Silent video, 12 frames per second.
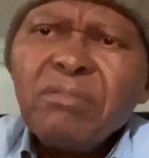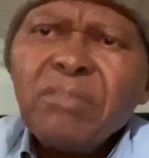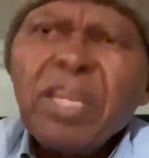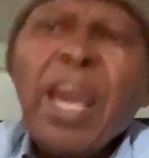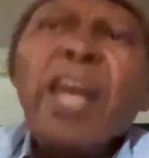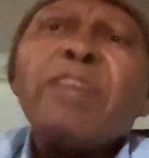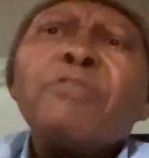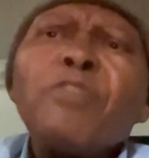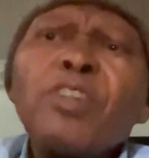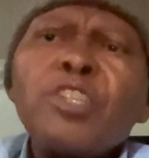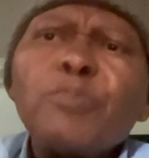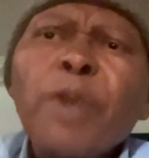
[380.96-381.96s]
The head
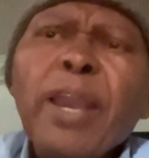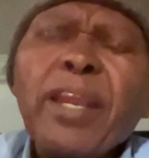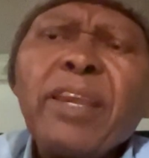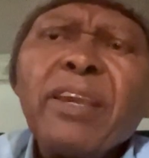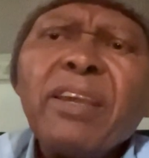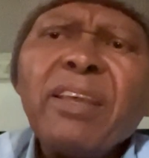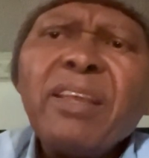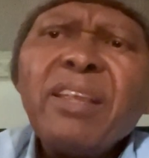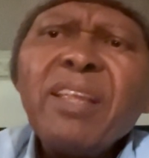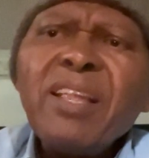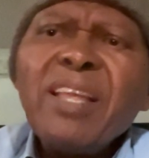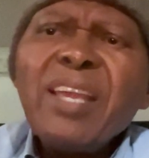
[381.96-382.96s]
falls back.
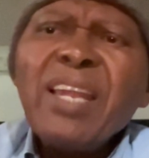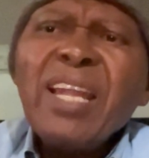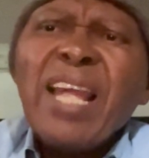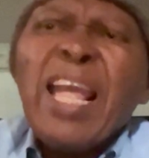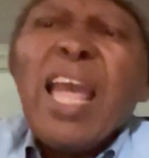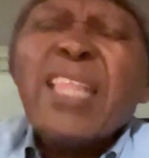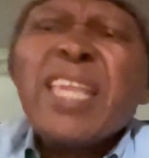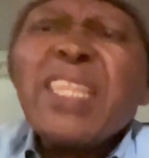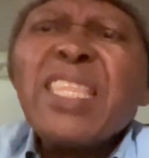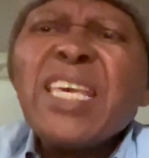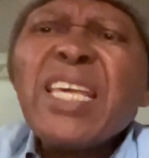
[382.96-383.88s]
And then